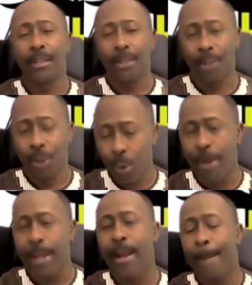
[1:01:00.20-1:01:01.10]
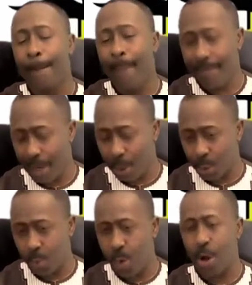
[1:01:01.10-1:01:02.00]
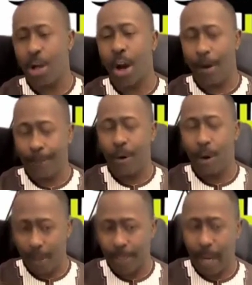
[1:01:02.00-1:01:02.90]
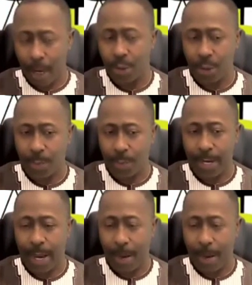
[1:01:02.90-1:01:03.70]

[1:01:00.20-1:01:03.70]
doing marvelous work for the country. And we